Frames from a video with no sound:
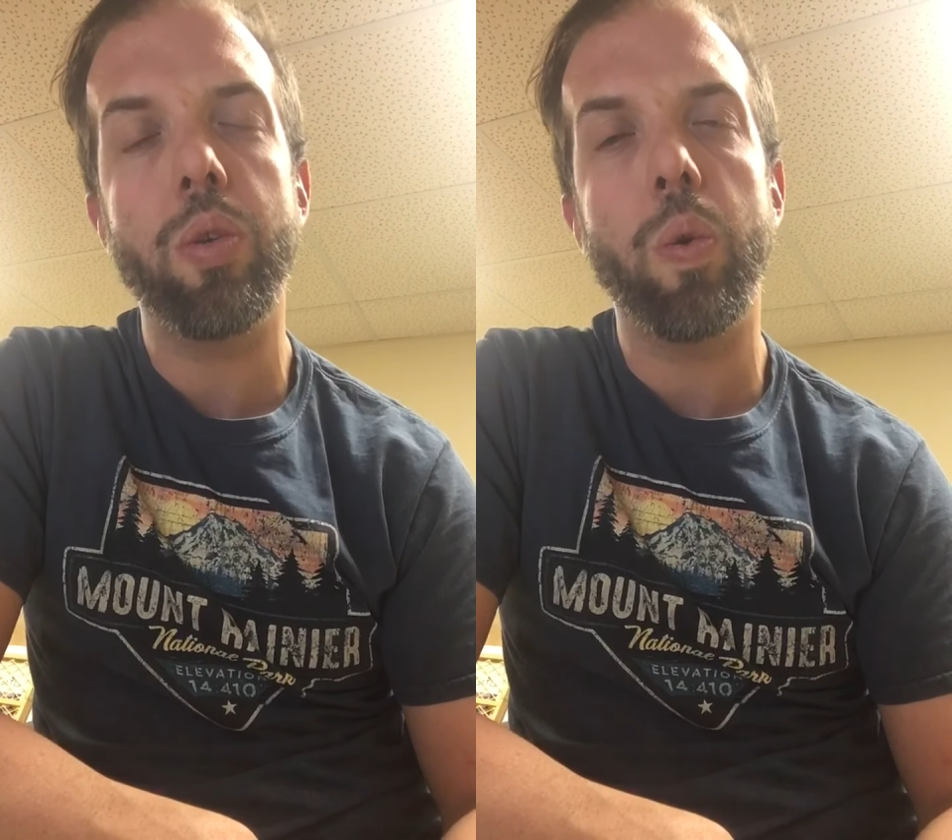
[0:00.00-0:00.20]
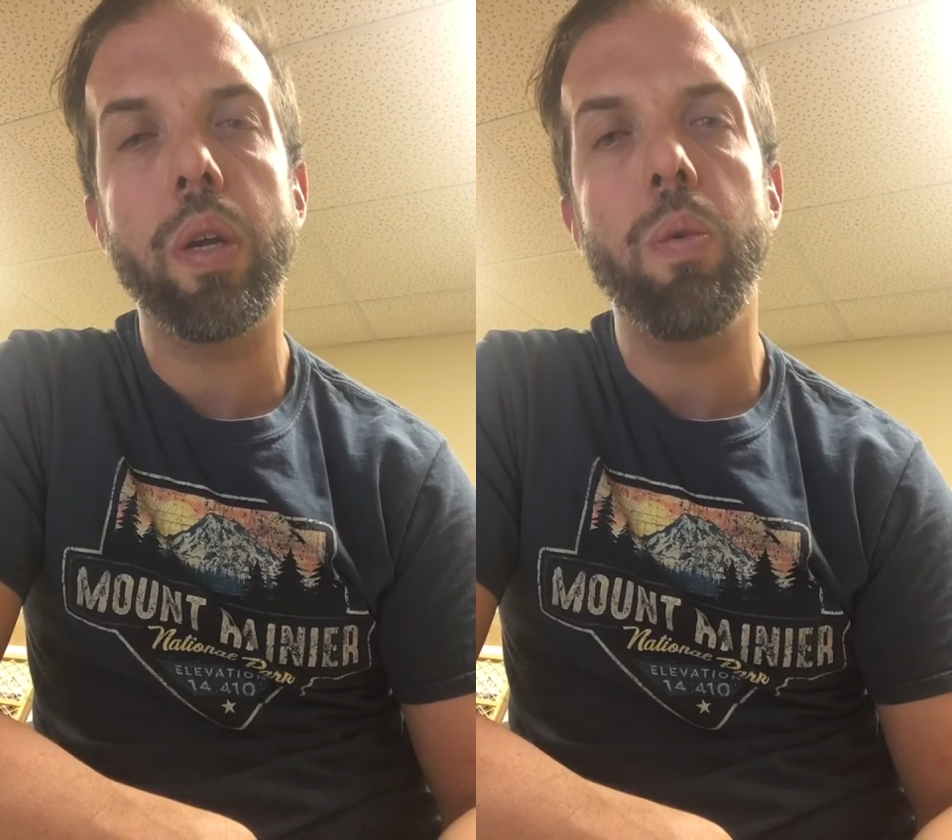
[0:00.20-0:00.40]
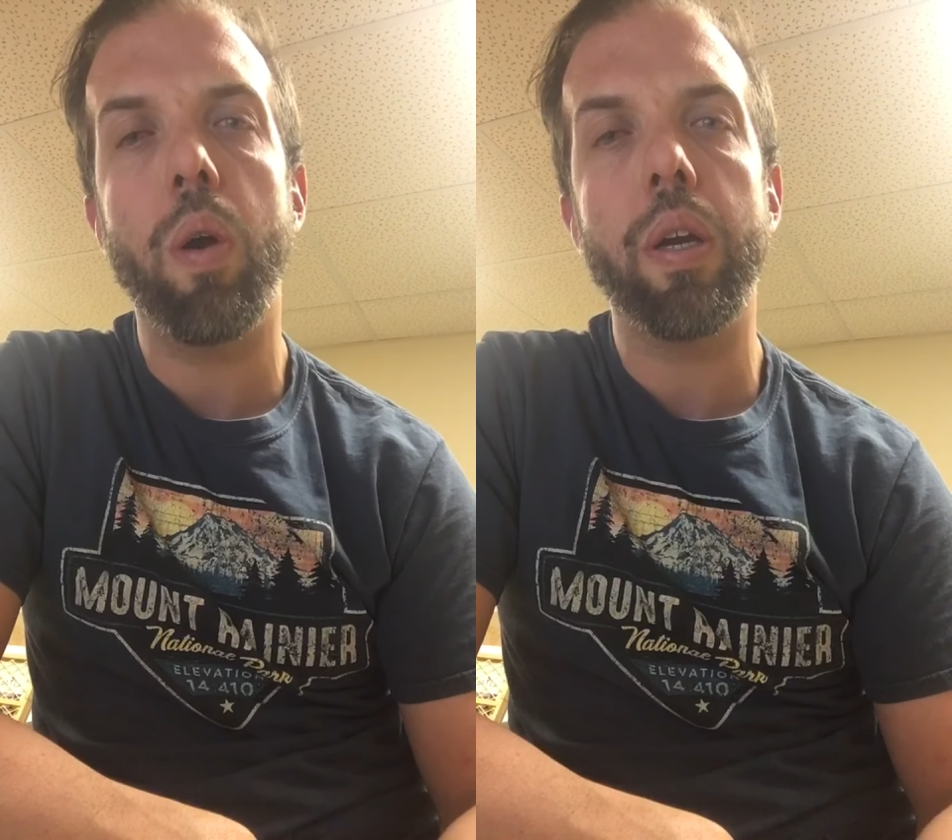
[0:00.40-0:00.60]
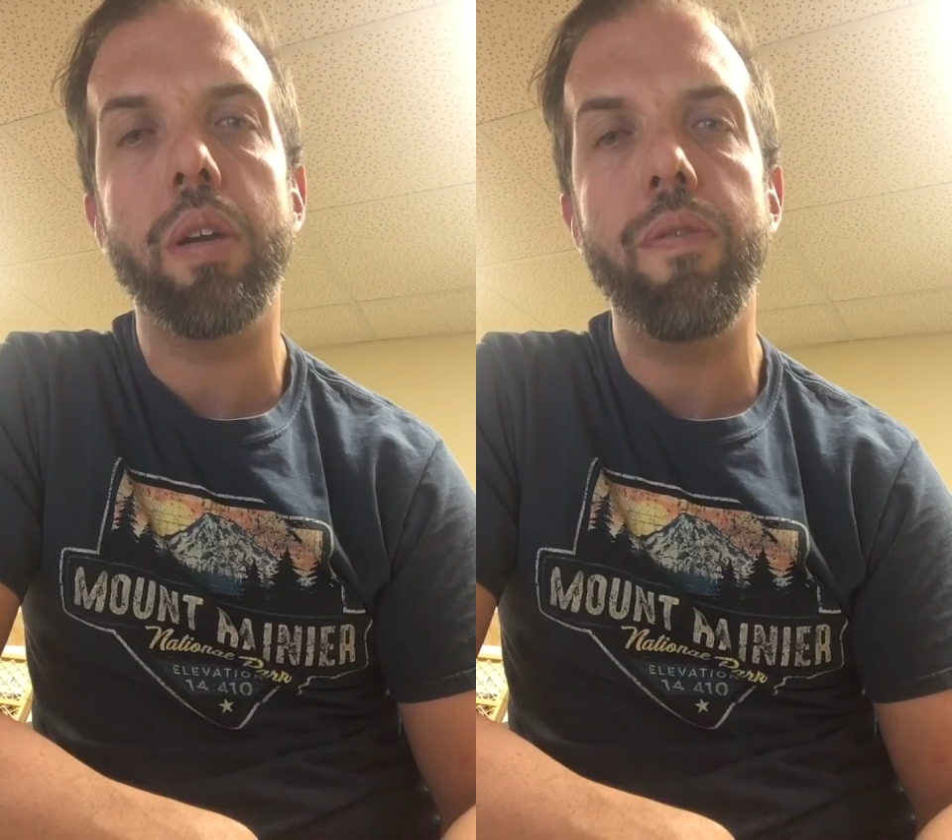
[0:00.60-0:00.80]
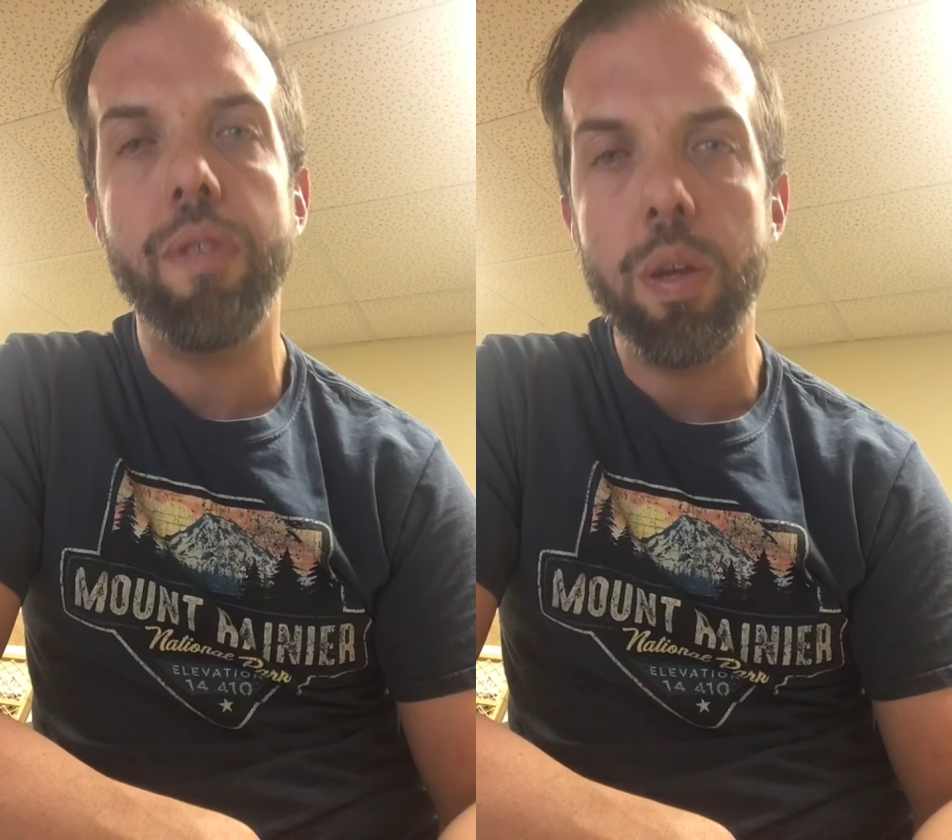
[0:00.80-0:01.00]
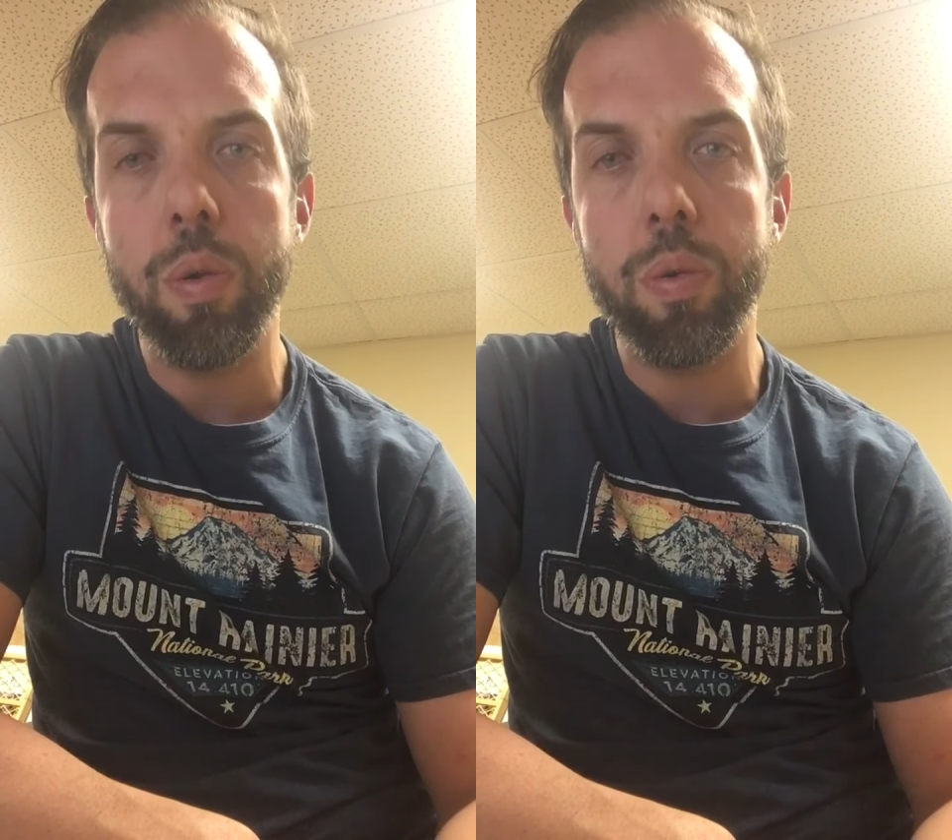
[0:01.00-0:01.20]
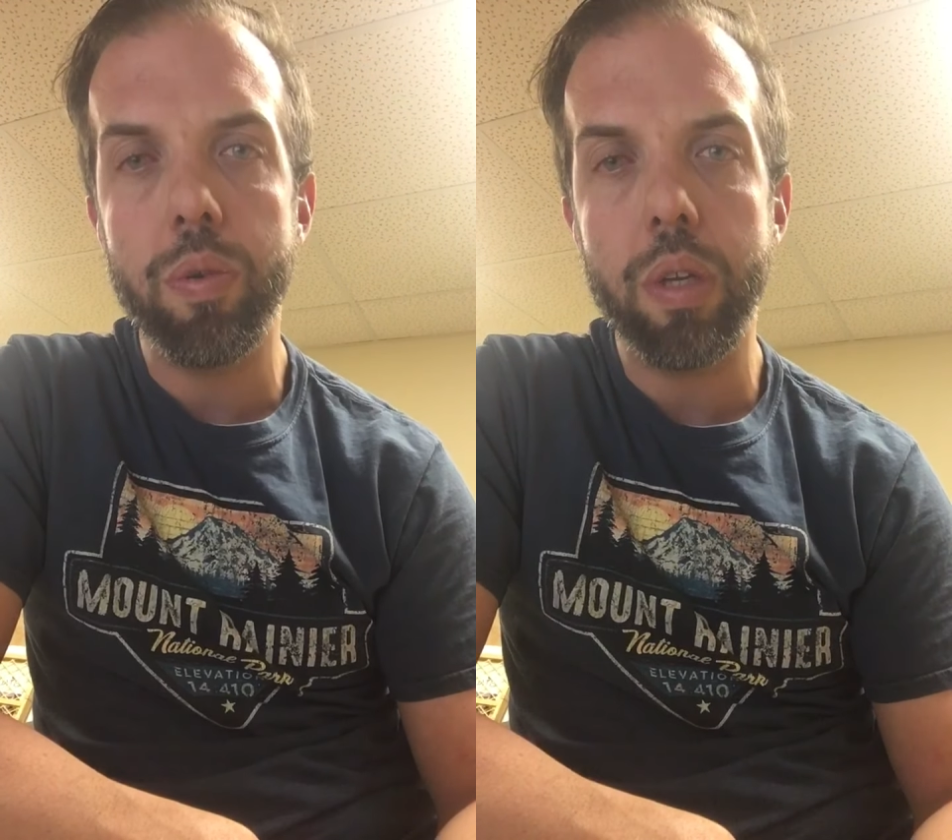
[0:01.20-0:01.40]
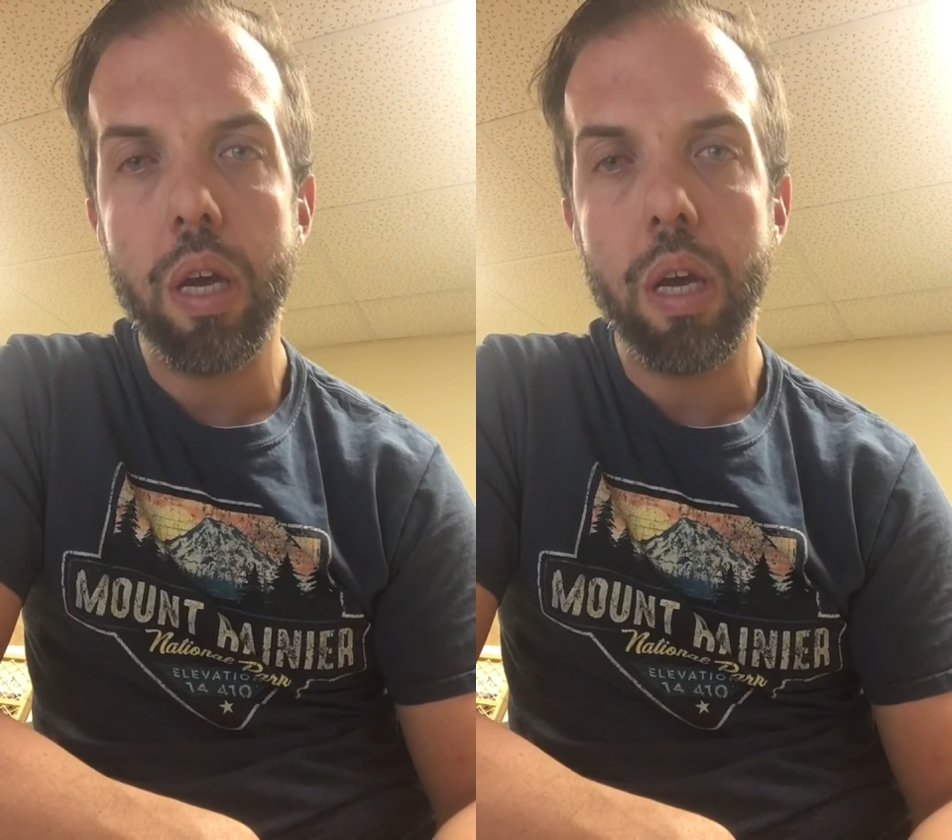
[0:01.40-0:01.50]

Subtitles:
or you are confused,